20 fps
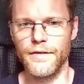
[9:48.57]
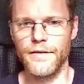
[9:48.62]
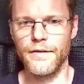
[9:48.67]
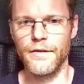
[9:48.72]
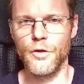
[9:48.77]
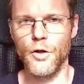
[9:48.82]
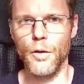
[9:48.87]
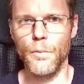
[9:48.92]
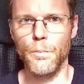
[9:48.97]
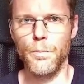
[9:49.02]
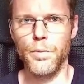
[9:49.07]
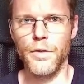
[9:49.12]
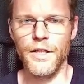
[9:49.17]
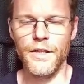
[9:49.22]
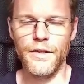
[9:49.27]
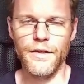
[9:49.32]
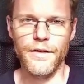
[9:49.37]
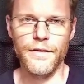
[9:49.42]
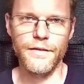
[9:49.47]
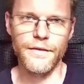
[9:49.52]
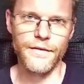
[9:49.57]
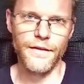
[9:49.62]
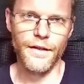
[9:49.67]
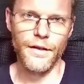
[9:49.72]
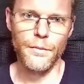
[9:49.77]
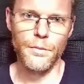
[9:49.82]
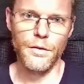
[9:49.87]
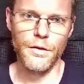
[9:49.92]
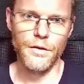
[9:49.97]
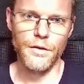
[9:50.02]
completely
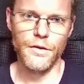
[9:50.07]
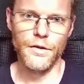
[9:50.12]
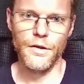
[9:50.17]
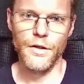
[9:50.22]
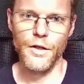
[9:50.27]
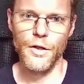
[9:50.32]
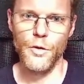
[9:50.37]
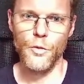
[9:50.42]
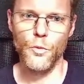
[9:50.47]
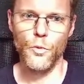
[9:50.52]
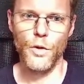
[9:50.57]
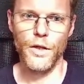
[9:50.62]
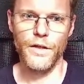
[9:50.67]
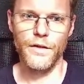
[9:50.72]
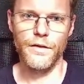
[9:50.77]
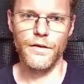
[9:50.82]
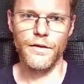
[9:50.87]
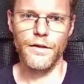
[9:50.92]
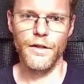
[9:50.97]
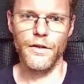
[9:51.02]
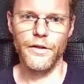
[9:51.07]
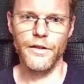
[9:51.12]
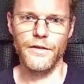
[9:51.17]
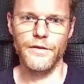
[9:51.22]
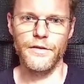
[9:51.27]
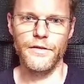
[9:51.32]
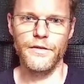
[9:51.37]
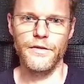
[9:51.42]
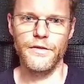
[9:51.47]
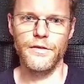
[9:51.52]
disabled when there
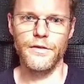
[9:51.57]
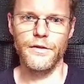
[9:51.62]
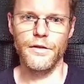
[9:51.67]
is